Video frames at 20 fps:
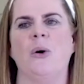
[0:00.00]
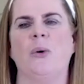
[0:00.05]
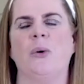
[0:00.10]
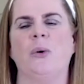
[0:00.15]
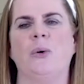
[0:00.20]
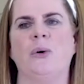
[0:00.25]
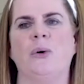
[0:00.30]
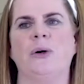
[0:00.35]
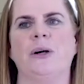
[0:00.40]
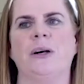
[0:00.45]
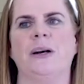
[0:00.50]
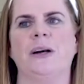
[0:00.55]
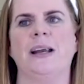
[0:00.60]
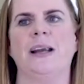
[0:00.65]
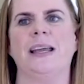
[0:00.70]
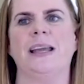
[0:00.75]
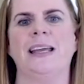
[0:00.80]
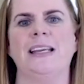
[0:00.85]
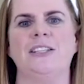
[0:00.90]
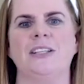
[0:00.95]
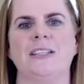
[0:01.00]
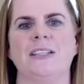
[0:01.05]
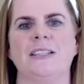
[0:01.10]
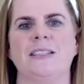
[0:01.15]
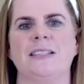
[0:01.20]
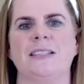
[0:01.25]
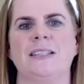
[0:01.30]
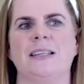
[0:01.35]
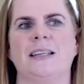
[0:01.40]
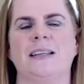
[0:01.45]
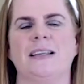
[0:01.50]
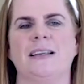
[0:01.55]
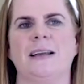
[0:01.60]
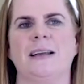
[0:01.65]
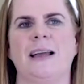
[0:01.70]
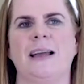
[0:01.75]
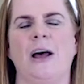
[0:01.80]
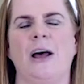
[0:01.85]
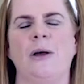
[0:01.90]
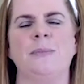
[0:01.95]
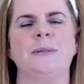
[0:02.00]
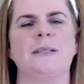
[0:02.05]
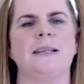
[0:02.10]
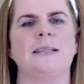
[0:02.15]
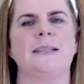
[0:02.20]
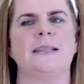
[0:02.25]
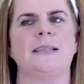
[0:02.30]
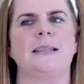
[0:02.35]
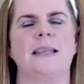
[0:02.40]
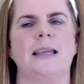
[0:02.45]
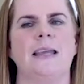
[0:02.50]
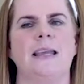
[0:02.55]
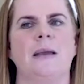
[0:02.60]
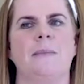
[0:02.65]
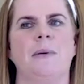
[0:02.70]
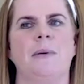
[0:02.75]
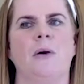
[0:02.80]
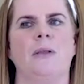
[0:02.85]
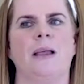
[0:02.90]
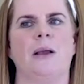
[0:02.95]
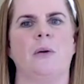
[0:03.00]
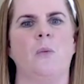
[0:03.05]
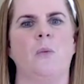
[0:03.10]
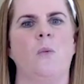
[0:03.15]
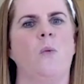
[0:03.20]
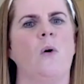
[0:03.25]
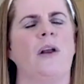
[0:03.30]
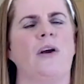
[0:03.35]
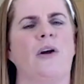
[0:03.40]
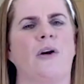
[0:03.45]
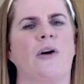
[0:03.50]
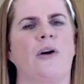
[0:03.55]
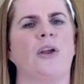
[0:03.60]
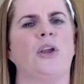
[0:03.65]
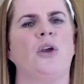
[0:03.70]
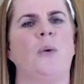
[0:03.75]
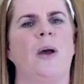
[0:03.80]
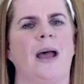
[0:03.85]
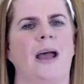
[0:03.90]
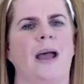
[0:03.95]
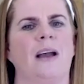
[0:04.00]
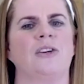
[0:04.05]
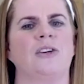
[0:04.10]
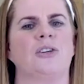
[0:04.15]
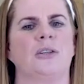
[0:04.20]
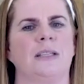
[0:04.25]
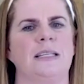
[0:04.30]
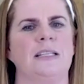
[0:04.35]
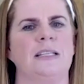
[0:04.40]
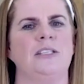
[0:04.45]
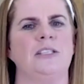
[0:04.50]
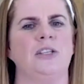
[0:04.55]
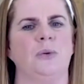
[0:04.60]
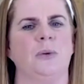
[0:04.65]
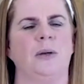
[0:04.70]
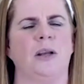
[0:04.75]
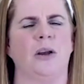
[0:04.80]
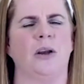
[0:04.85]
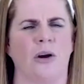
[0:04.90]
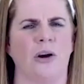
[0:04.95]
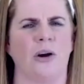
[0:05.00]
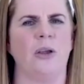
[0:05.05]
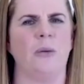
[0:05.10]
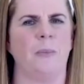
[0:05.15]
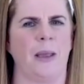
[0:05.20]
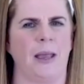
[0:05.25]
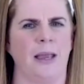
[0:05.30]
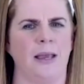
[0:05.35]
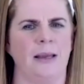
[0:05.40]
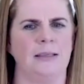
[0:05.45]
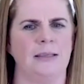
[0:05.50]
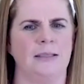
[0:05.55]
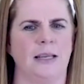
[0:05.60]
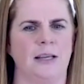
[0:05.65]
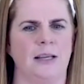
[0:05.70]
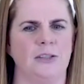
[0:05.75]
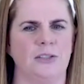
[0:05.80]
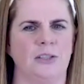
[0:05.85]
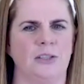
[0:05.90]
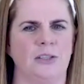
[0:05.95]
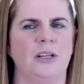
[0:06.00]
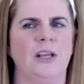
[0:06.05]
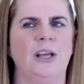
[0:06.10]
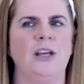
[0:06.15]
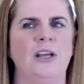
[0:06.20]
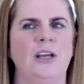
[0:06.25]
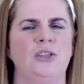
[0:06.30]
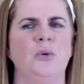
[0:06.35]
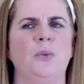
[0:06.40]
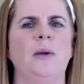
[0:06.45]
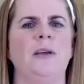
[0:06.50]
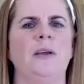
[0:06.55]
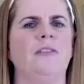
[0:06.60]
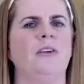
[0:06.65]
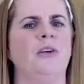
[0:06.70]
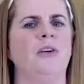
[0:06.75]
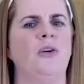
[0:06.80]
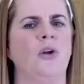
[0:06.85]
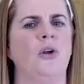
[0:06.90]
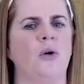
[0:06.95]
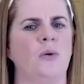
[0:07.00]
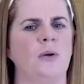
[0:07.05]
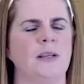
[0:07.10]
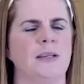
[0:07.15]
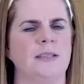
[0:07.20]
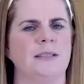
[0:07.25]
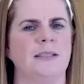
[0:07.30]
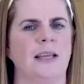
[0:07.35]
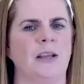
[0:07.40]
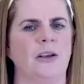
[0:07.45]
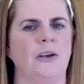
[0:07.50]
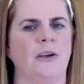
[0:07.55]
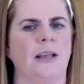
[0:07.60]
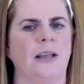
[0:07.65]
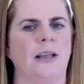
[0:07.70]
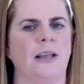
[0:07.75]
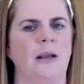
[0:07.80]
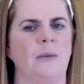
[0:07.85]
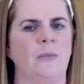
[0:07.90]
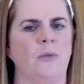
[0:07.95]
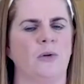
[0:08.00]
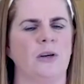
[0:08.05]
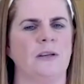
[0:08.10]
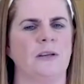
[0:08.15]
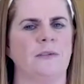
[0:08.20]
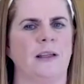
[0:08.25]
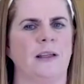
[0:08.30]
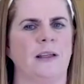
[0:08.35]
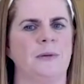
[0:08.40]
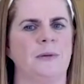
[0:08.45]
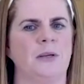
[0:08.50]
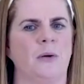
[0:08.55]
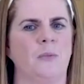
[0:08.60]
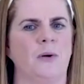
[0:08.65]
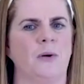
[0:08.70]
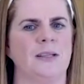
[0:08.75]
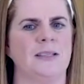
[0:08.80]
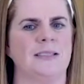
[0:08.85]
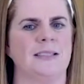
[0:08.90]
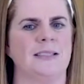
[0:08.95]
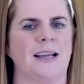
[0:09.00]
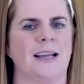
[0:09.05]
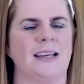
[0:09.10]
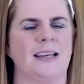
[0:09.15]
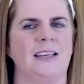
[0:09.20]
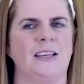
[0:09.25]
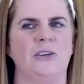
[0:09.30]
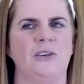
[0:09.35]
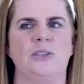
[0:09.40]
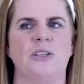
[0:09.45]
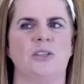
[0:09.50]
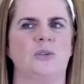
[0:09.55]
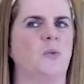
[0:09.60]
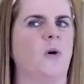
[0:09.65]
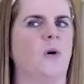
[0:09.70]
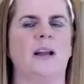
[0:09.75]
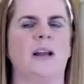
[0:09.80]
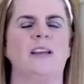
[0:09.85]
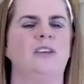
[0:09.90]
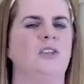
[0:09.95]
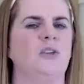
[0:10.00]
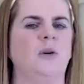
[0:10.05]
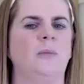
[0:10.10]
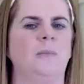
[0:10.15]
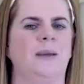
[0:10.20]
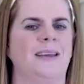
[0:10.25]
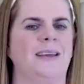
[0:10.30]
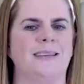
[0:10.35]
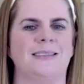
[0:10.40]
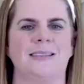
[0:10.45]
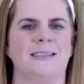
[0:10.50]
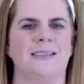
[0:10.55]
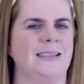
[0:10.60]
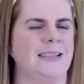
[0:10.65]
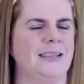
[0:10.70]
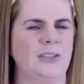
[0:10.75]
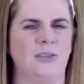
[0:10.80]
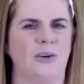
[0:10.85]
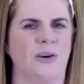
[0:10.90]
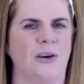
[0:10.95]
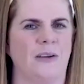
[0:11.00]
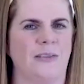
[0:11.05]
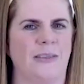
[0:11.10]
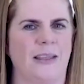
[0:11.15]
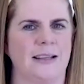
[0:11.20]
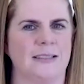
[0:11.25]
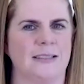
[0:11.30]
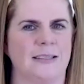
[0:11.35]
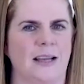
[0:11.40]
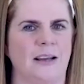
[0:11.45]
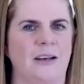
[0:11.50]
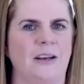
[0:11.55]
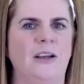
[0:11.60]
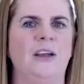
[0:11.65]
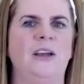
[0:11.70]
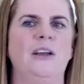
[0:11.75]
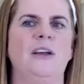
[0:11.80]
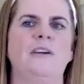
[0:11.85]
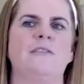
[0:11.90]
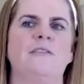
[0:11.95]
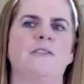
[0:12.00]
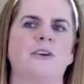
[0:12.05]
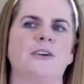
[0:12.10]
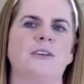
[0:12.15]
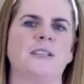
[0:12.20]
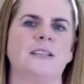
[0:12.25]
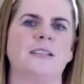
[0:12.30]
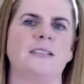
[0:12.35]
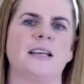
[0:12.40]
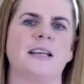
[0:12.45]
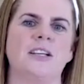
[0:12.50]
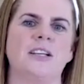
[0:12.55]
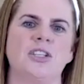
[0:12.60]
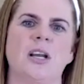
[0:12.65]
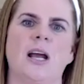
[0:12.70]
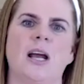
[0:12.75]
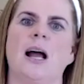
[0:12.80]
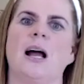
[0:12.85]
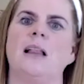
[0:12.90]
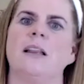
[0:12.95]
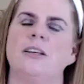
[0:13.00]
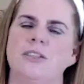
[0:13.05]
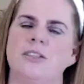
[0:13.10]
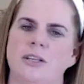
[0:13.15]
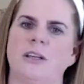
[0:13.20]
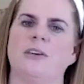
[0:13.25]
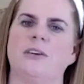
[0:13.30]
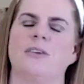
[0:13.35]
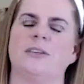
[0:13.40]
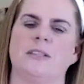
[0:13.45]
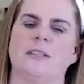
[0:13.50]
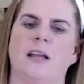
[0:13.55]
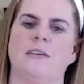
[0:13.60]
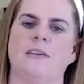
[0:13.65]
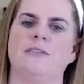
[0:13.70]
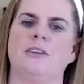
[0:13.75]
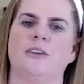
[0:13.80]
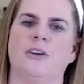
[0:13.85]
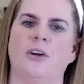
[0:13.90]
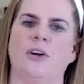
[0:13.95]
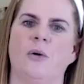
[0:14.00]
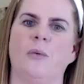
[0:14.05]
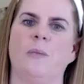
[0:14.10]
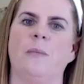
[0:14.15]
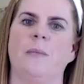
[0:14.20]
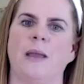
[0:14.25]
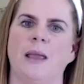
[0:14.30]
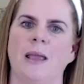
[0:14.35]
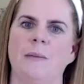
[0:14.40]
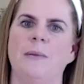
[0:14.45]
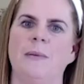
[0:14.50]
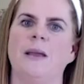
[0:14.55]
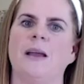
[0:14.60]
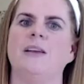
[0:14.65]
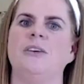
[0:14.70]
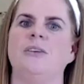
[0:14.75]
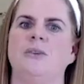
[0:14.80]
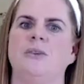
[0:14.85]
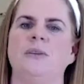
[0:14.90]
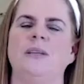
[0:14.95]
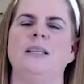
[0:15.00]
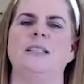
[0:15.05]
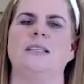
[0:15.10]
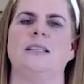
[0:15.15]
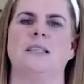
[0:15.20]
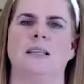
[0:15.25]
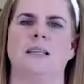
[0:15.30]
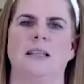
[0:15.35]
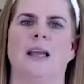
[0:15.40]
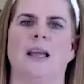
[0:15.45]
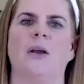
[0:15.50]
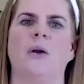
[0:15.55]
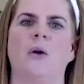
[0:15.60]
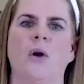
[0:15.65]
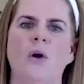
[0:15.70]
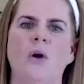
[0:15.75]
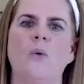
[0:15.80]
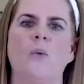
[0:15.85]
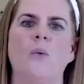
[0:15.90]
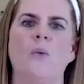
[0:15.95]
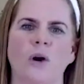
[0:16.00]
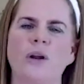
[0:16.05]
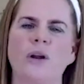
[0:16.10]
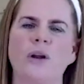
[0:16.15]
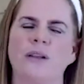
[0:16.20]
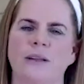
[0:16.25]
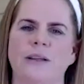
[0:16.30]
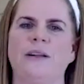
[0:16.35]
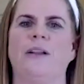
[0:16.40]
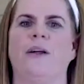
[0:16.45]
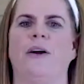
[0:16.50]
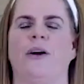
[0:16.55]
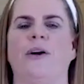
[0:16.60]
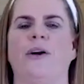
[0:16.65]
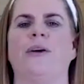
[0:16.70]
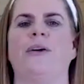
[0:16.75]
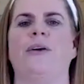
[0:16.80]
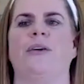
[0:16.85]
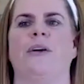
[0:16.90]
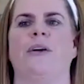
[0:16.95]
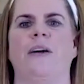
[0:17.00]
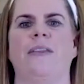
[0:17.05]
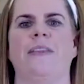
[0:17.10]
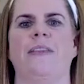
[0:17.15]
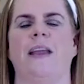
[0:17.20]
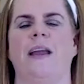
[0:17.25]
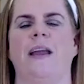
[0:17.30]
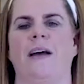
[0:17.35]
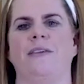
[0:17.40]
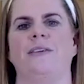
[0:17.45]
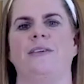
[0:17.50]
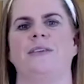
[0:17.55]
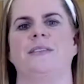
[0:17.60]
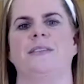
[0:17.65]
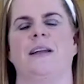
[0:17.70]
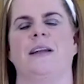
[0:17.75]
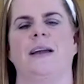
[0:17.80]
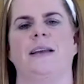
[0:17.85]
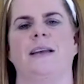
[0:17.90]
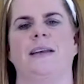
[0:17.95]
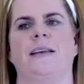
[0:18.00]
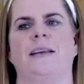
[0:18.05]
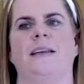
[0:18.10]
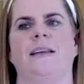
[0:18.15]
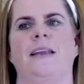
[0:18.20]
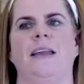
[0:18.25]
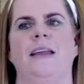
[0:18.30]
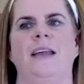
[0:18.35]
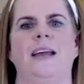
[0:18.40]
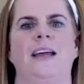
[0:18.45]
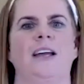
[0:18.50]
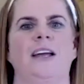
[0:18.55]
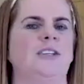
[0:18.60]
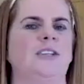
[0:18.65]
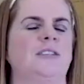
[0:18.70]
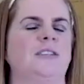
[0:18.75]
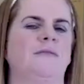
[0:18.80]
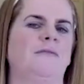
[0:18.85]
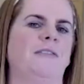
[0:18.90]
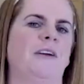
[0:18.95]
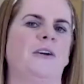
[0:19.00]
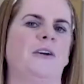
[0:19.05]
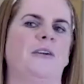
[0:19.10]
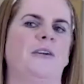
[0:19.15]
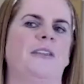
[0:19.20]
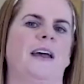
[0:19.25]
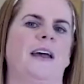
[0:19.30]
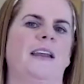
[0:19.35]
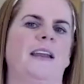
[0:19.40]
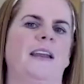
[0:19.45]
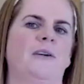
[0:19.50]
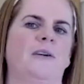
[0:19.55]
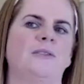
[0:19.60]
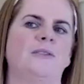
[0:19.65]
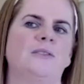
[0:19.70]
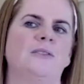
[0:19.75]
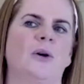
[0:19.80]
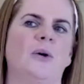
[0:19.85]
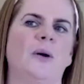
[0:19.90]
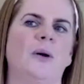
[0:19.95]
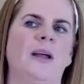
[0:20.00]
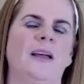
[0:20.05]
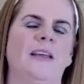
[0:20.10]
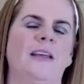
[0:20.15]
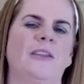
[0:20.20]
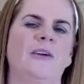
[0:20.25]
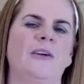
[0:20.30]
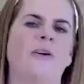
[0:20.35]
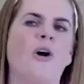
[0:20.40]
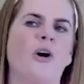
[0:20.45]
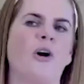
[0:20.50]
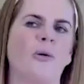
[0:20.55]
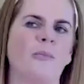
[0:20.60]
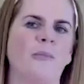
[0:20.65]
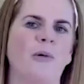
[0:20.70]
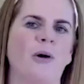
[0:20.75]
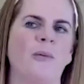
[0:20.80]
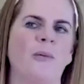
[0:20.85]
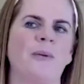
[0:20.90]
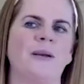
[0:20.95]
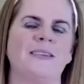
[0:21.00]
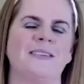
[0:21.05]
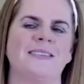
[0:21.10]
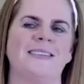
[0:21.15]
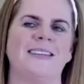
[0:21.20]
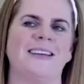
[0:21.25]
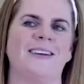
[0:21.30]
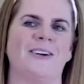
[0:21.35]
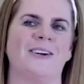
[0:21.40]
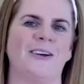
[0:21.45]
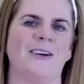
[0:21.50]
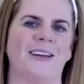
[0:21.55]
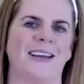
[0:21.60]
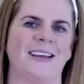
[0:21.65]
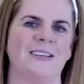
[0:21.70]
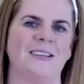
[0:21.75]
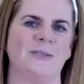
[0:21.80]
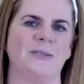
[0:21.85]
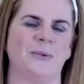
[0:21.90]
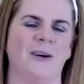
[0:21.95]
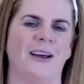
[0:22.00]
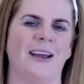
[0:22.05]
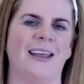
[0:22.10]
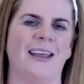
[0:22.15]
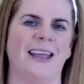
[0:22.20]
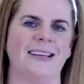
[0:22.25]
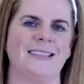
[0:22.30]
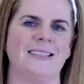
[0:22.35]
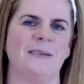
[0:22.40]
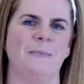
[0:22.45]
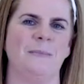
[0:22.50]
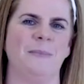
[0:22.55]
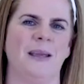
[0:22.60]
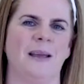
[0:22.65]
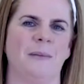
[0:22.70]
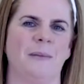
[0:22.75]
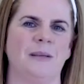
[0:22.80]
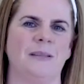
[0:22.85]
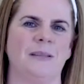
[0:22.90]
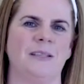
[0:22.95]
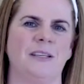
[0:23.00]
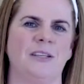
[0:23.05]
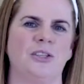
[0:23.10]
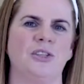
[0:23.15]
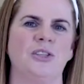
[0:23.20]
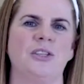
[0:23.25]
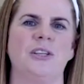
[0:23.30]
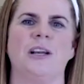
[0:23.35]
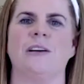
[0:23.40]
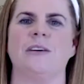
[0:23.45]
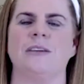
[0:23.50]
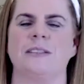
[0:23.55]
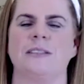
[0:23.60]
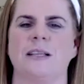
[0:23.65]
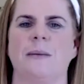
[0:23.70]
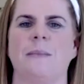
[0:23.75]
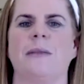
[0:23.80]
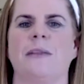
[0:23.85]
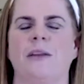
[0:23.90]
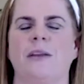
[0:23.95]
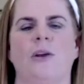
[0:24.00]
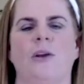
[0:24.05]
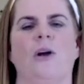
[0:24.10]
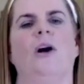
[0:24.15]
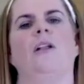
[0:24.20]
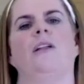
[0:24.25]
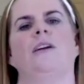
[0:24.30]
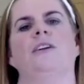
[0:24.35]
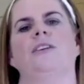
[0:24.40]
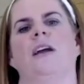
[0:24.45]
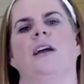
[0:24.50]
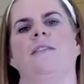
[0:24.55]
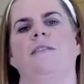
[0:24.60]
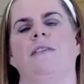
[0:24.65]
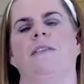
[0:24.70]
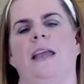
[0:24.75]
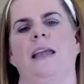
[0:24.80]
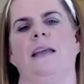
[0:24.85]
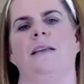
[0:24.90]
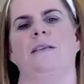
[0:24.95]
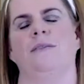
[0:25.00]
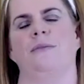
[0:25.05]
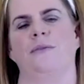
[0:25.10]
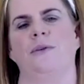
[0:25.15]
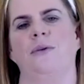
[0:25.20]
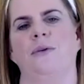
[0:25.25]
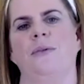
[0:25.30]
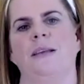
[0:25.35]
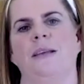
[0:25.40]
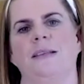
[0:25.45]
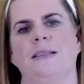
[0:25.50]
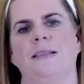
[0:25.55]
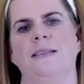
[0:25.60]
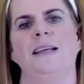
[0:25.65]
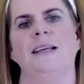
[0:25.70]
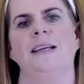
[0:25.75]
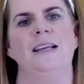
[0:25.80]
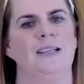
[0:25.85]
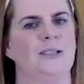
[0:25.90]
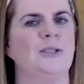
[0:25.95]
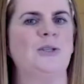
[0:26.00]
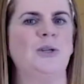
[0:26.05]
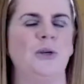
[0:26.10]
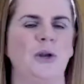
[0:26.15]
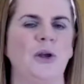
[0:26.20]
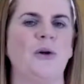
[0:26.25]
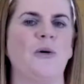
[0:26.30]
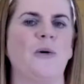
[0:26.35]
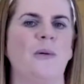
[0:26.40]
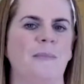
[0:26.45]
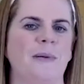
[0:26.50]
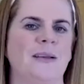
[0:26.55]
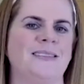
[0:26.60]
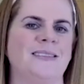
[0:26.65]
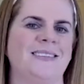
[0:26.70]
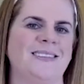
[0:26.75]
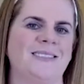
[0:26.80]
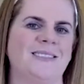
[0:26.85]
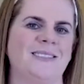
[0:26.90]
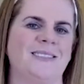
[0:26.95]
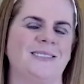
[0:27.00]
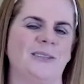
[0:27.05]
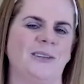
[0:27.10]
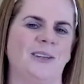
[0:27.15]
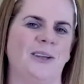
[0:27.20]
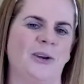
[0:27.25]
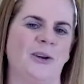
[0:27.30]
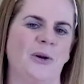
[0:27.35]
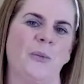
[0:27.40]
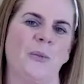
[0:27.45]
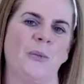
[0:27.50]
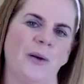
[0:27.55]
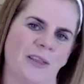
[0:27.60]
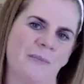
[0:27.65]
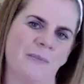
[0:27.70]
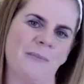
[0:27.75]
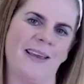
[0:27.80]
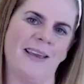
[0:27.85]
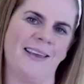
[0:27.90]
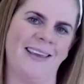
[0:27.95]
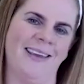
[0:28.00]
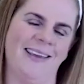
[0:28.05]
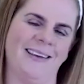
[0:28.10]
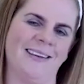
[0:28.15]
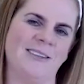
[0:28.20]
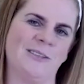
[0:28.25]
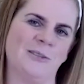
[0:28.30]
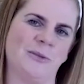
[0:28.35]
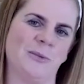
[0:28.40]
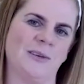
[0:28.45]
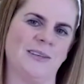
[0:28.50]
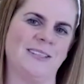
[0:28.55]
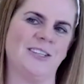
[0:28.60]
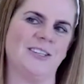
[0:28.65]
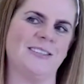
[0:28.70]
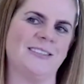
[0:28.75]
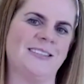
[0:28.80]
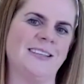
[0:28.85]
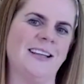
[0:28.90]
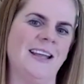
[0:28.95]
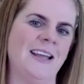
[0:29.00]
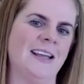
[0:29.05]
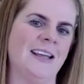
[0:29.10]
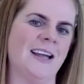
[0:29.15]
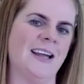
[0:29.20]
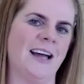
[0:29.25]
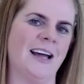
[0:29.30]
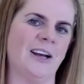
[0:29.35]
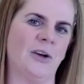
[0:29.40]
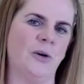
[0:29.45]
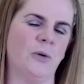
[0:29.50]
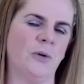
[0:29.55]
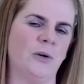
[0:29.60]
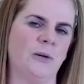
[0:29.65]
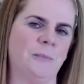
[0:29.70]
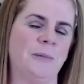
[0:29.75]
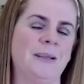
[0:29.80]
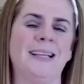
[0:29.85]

or it just helps us think about like what are you actually doing are you paying attention do you even notice that you're getting more developed on one side and you just want to do it because it's easier on that side versus like challenging yourself to go maybe i do need to like work a little harder on the other side and and just figure that out so there are moments that are nice where i get to be able to share some of the knowledge i've gained through this studio and business you know with my kids which is kind of cool.